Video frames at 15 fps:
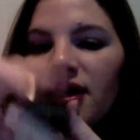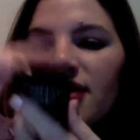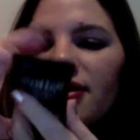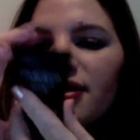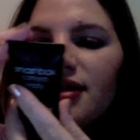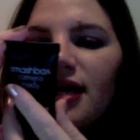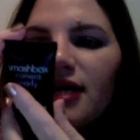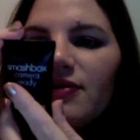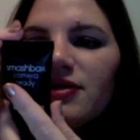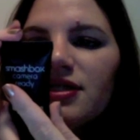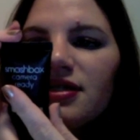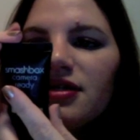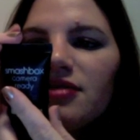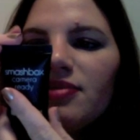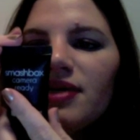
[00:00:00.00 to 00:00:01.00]
The light was a
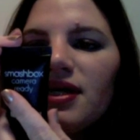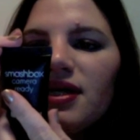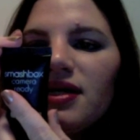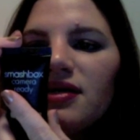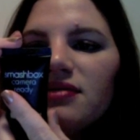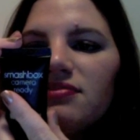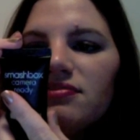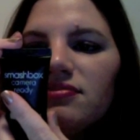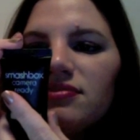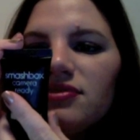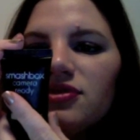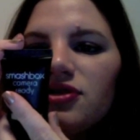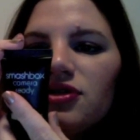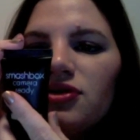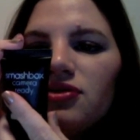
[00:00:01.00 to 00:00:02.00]
little bit
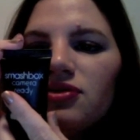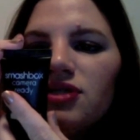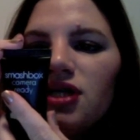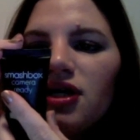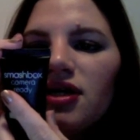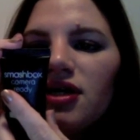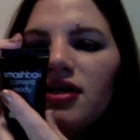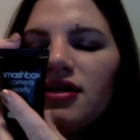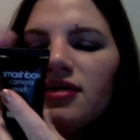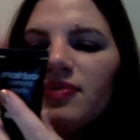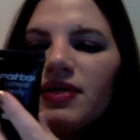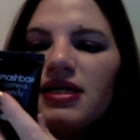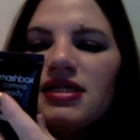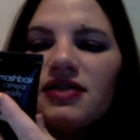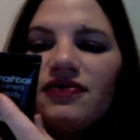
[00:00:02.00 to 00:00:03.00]
too dark,
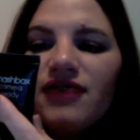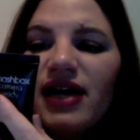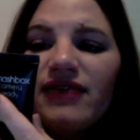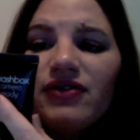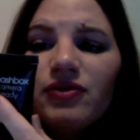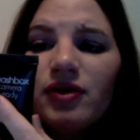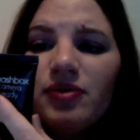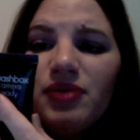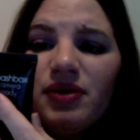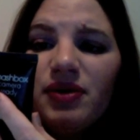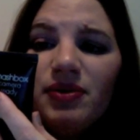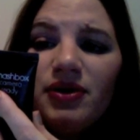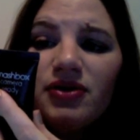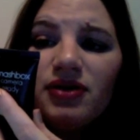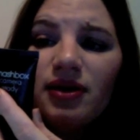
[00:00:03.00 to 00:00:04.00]
but it's a 5-in-1
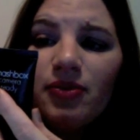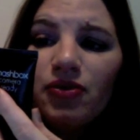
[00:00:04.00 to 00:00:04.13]
BB cream.